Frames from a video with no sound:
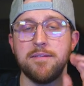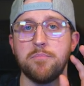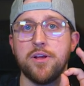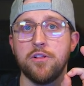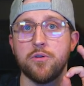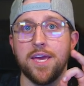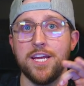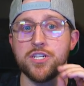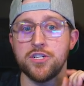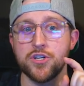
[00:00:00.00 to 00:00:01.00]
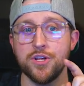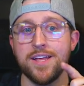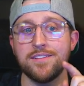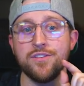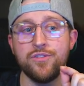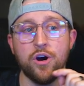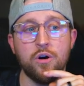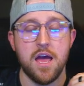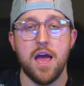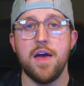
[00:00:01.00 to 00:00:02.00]
player location, turn that to
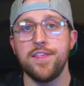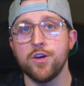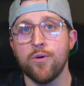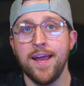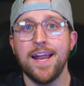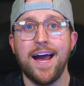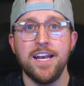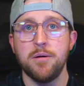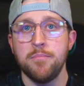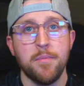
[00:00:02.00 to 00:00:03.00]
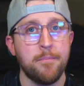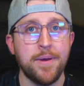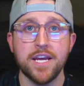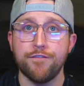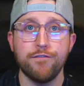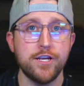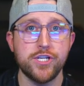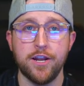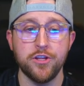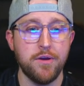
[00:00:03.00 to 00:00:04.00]
no, and then grant item, pick a free
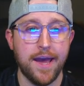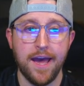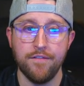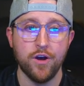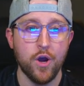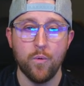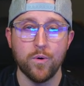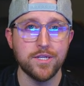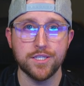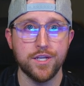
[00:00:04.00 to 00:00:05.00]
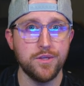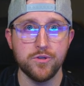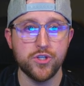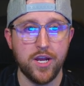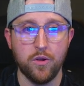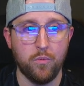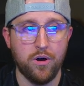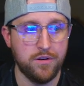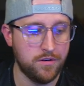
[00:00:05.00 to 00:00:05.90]
channel you have. We're just going to use channel 1.